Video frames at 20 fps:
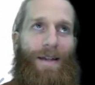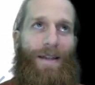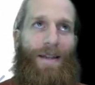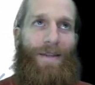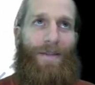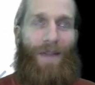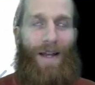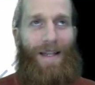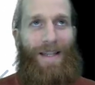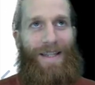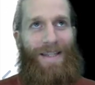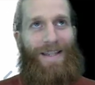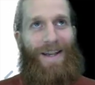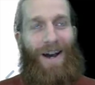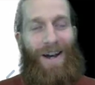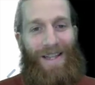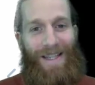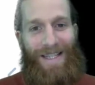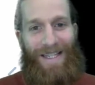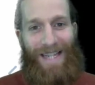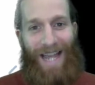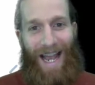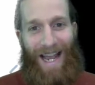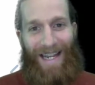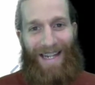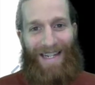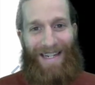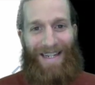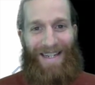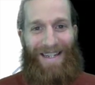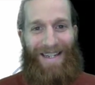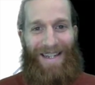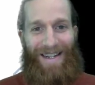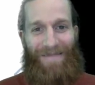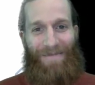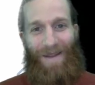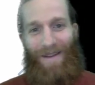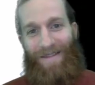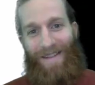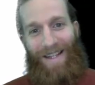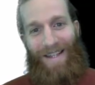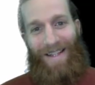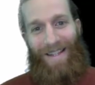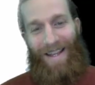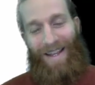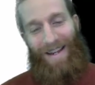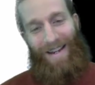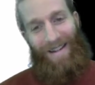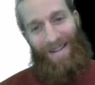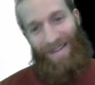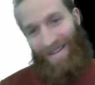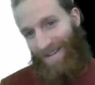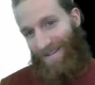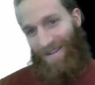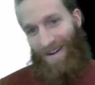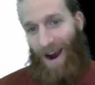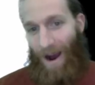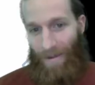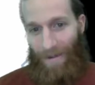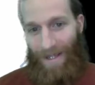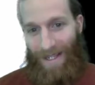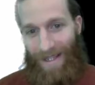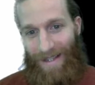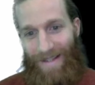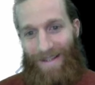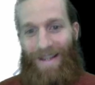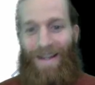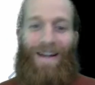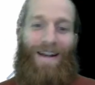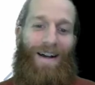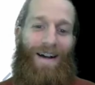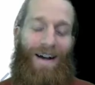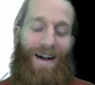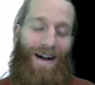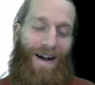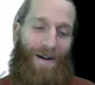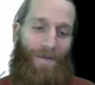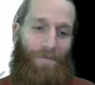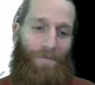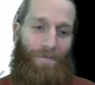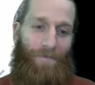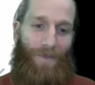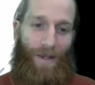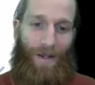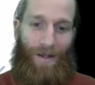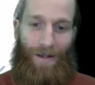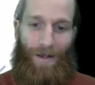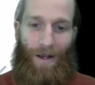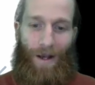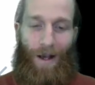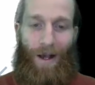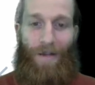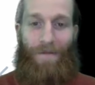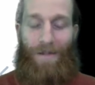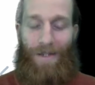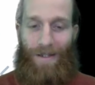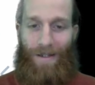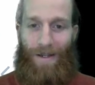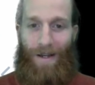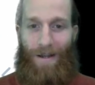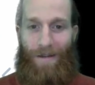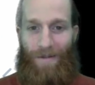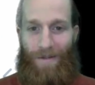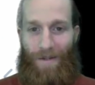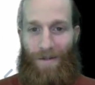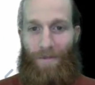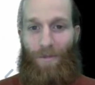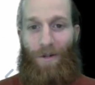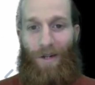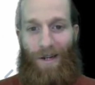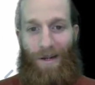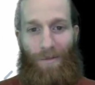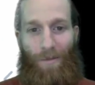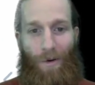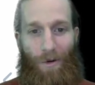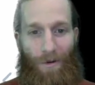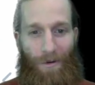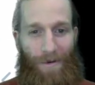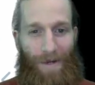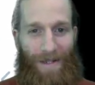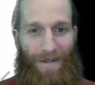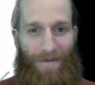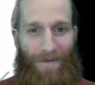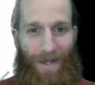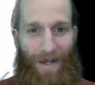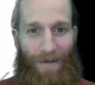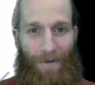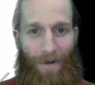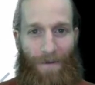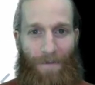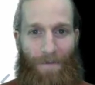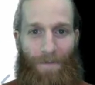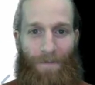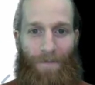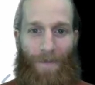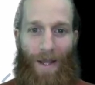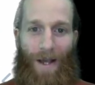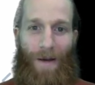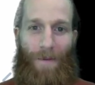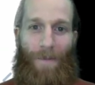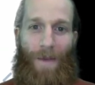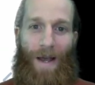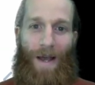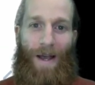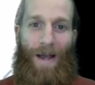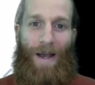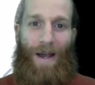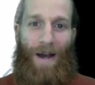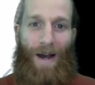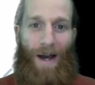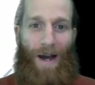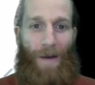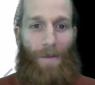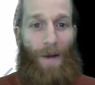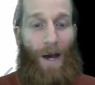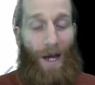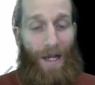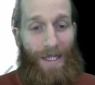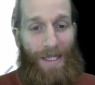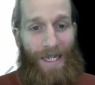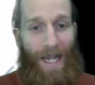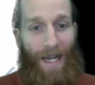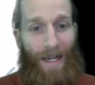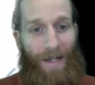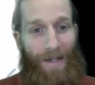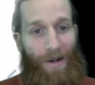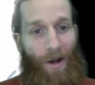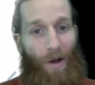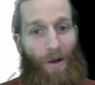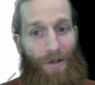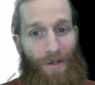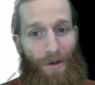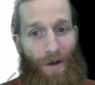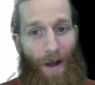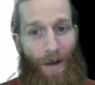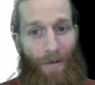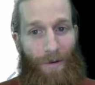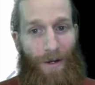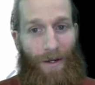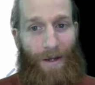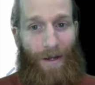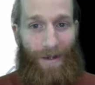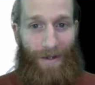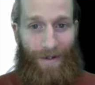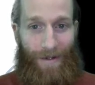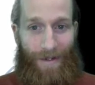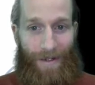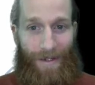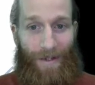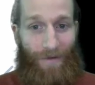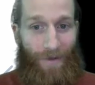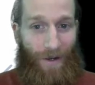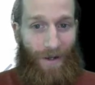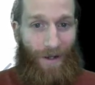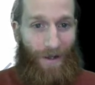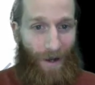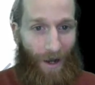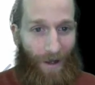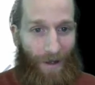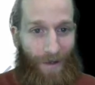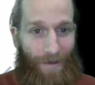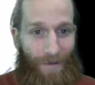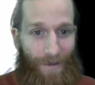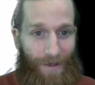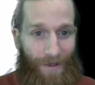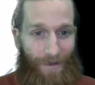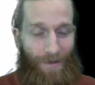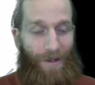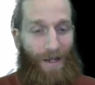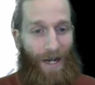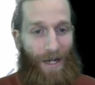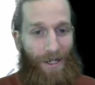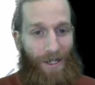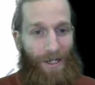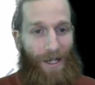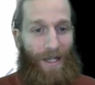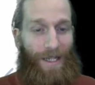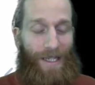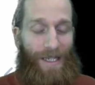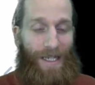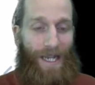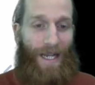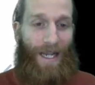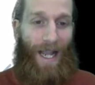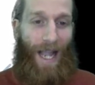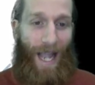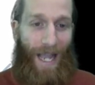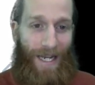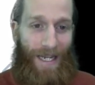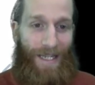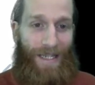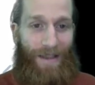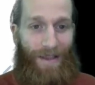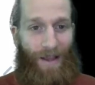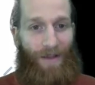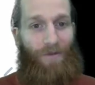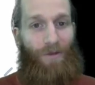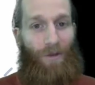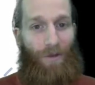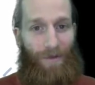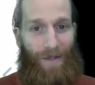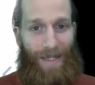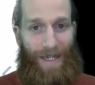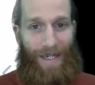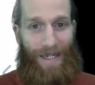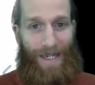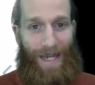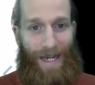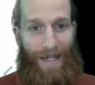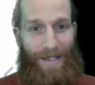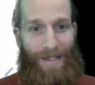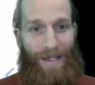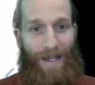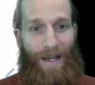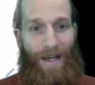the fact that it's unstack and pivot, like they're opposites, I'll have to put in a pull request for that one. Unstack can also operate on different columns, so you could actually unstack any level of the index.